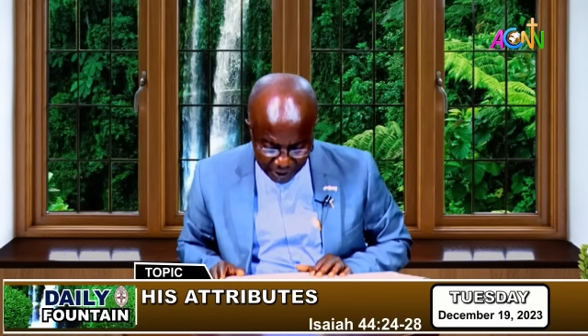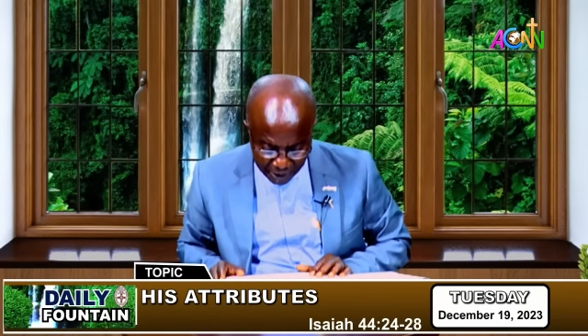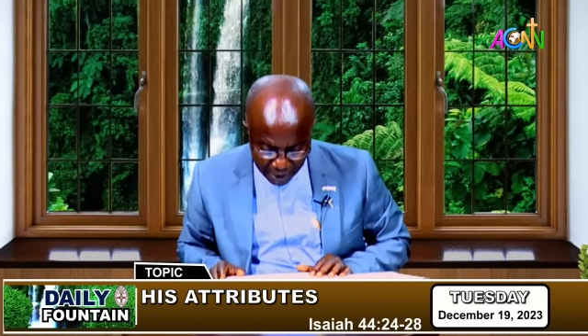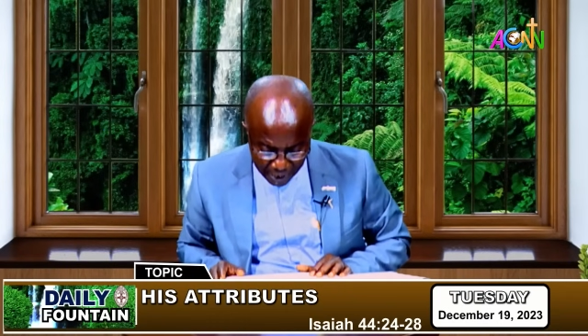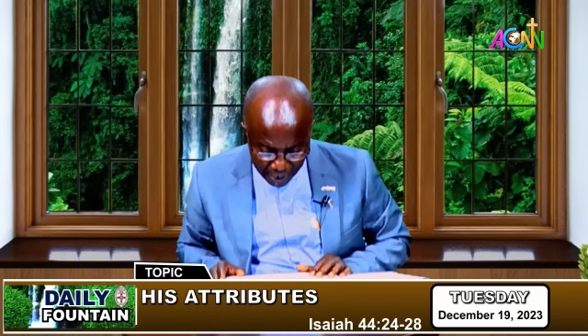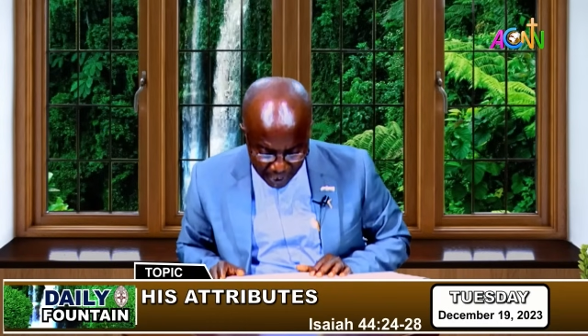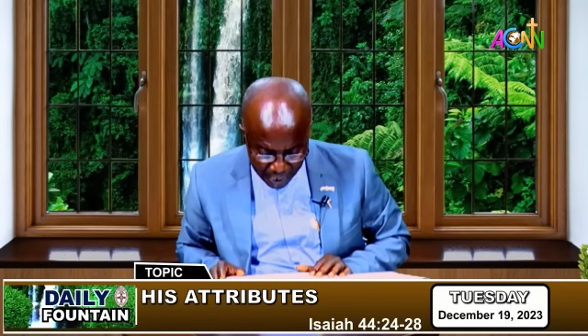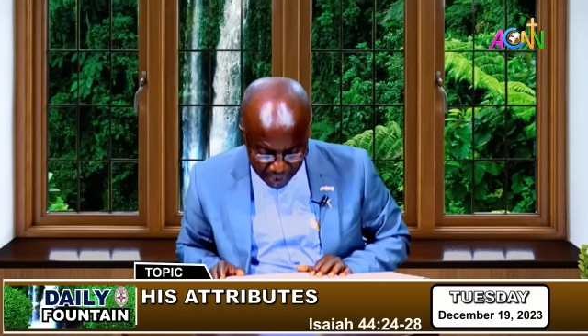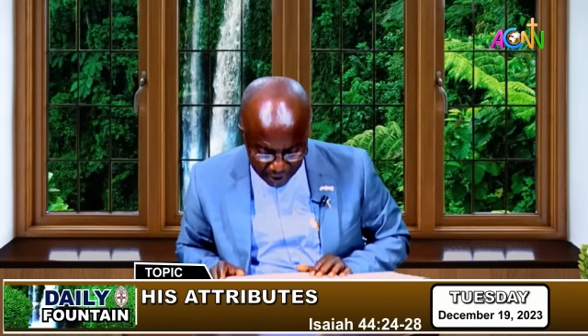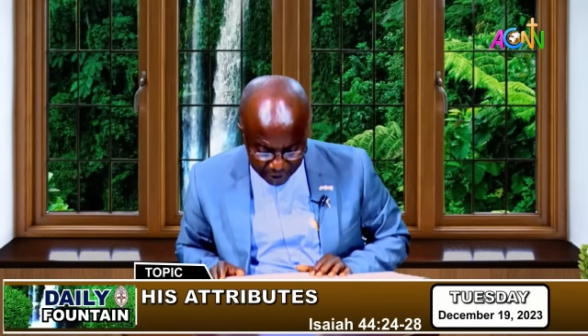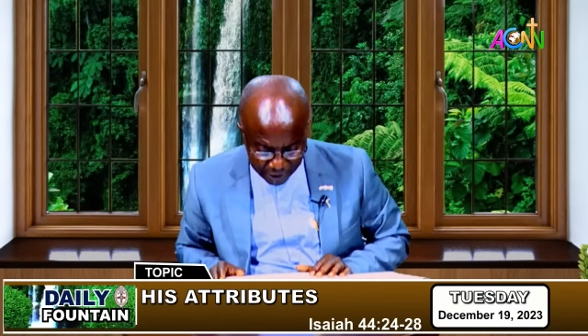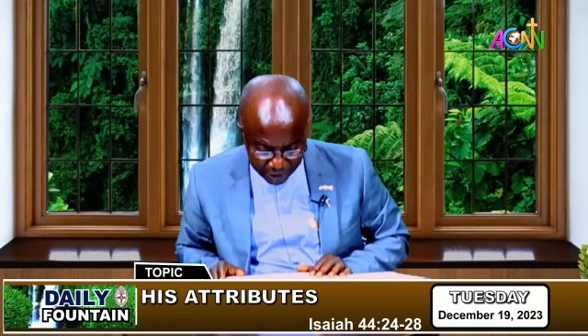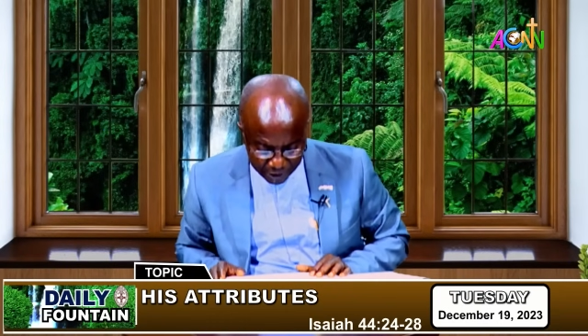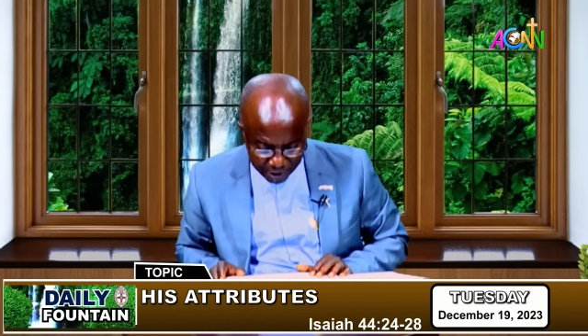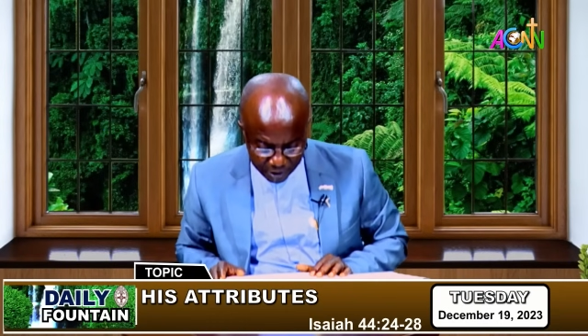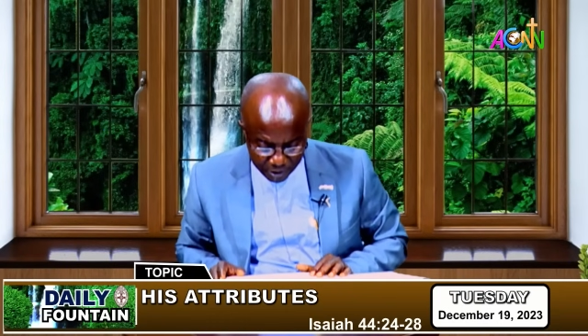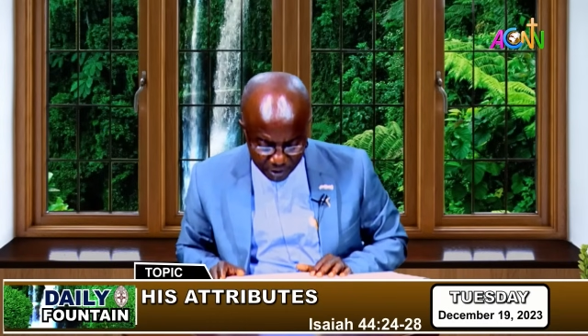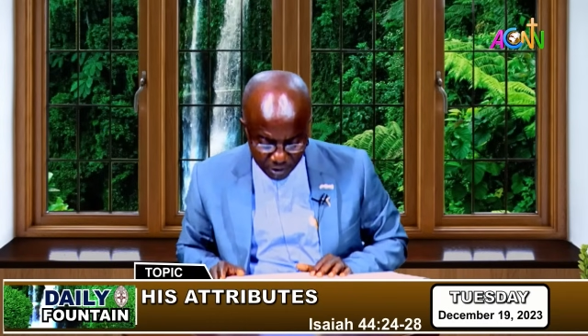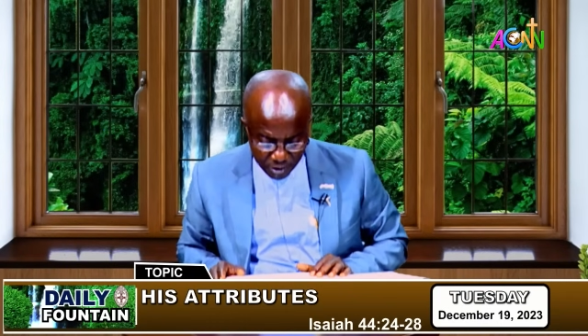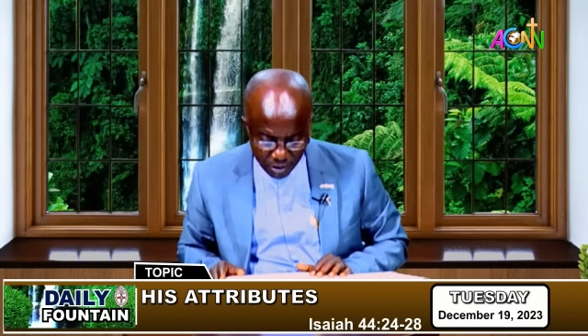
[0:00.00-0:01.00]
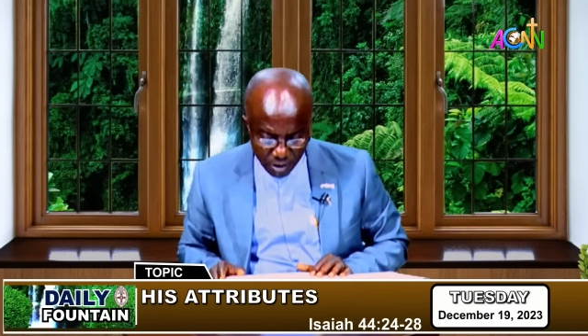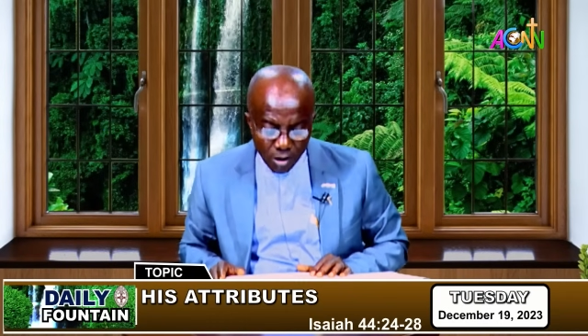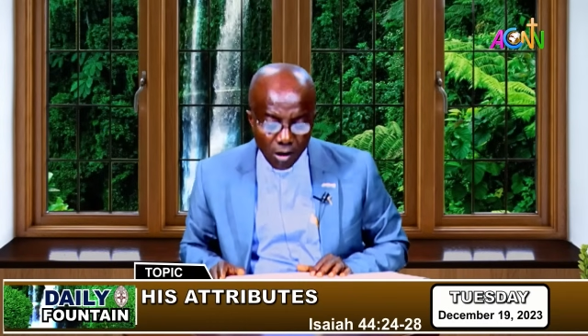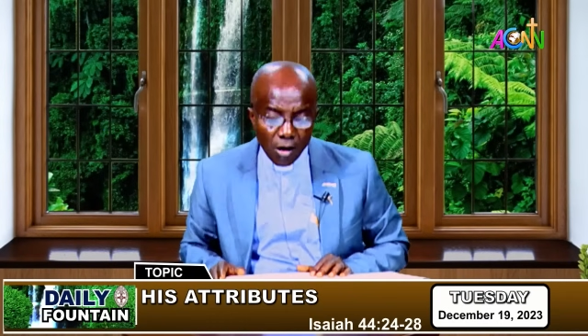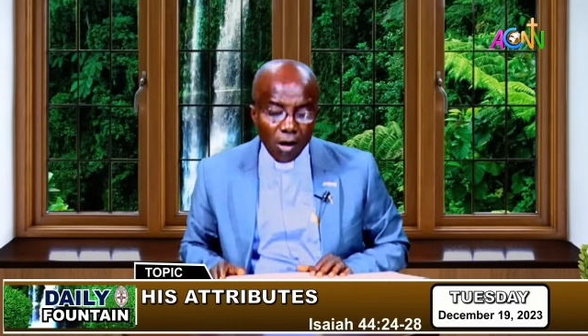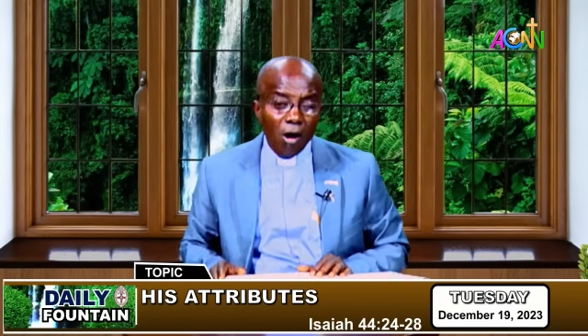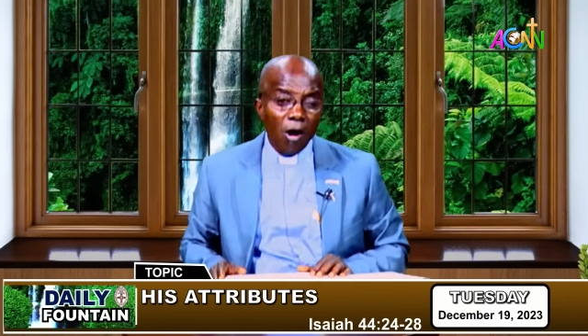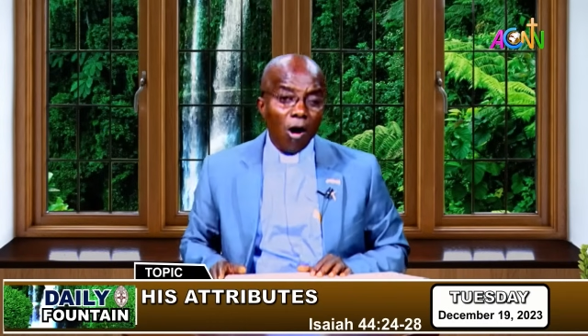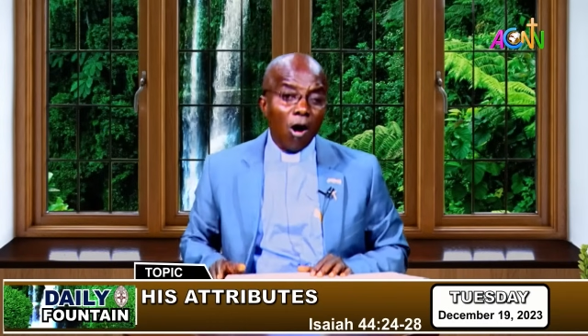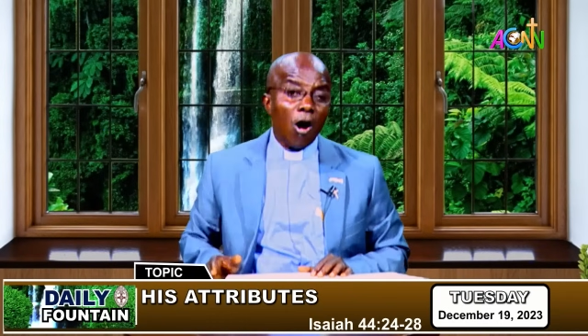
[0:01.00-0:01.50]
the earth
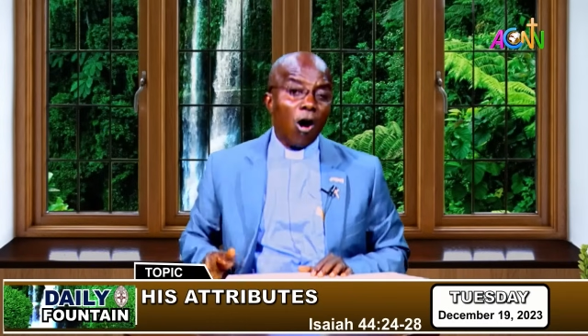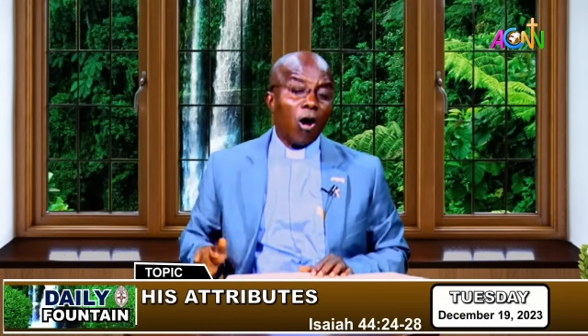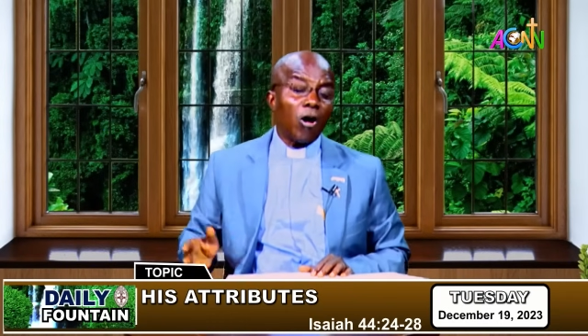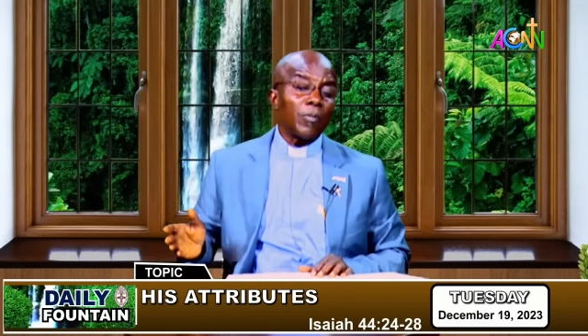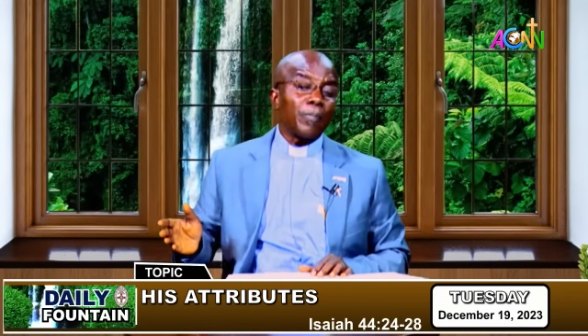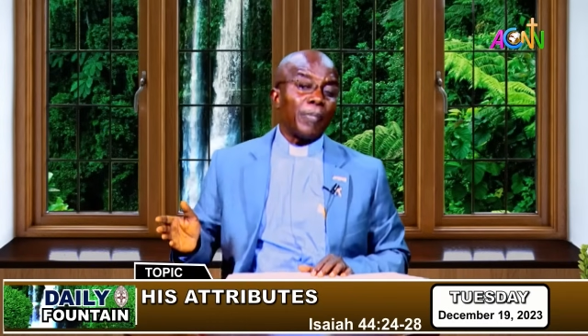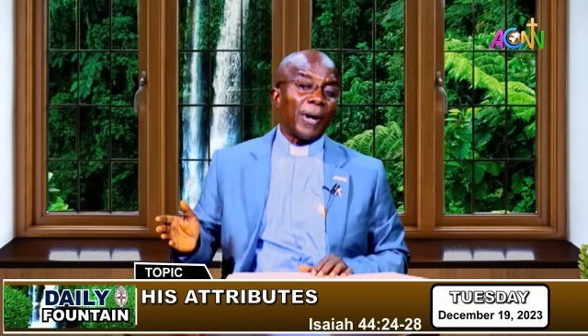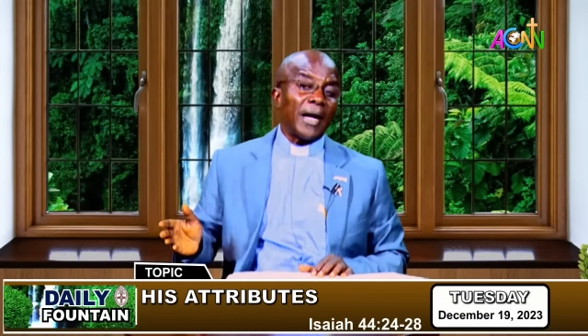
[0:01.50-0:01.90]
all